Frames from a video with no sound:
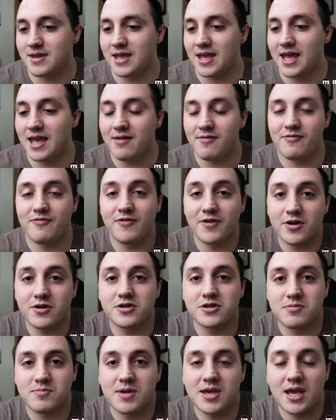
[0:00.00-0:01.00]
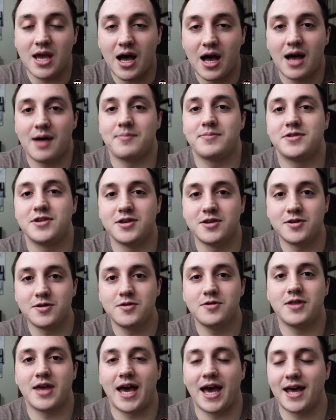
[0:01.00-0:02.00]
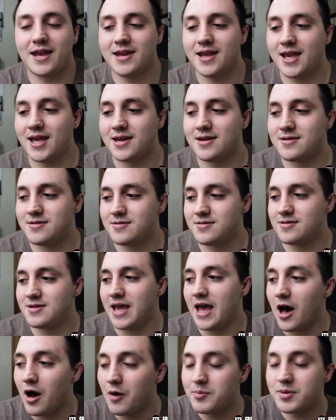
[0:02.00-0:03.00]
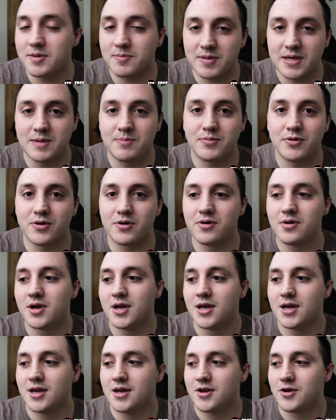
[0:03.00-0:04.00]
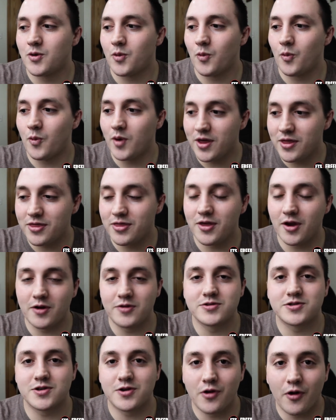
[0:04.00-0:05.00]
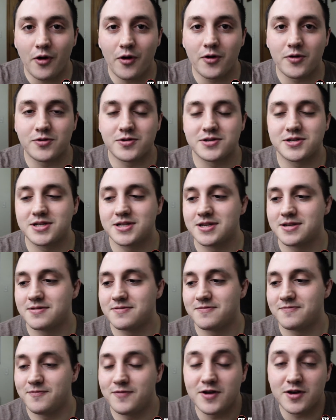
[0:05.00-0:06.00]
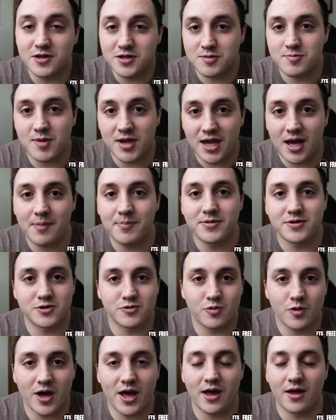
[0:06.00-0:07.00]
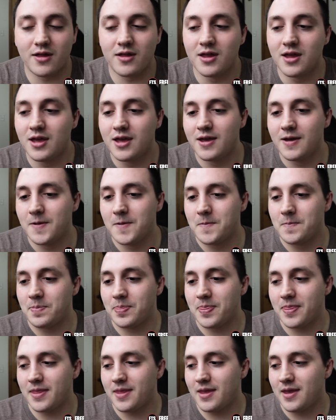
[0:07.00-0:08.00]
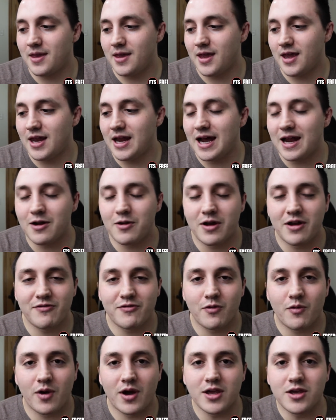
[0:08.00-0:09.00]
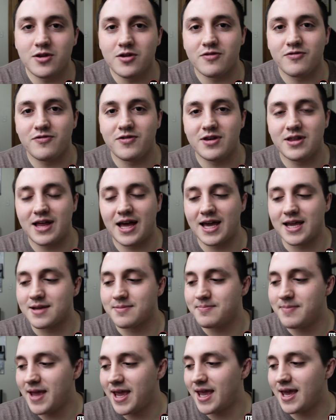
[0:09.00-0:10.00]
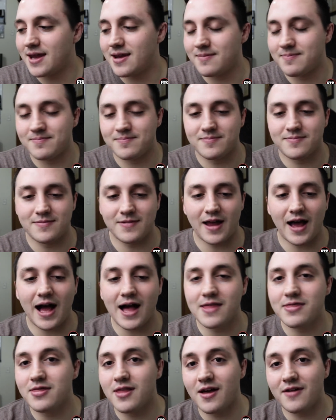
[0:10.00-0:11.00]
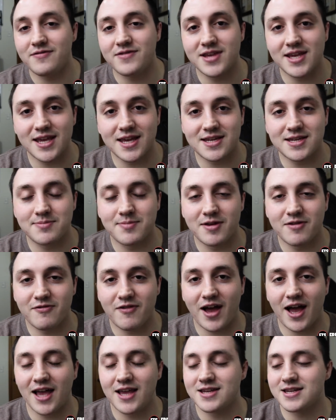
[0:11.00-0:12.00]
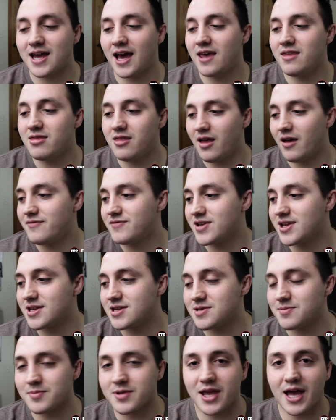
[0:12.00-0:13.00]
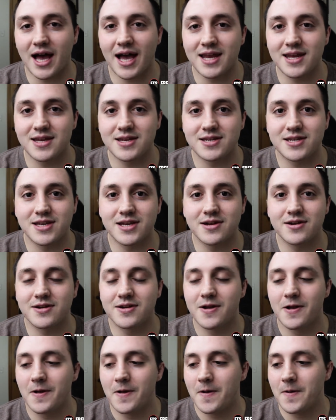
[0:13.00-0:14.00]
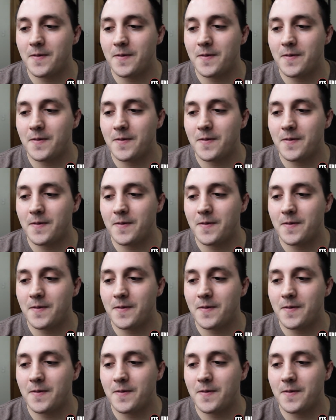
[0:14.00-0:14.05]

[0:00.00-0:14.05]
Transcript: it fills me up to do that. And helping people with those goals fills me up as well. And I don't ever want you to feel like, man, I'd love to get some advice. I'd love to get some guidance here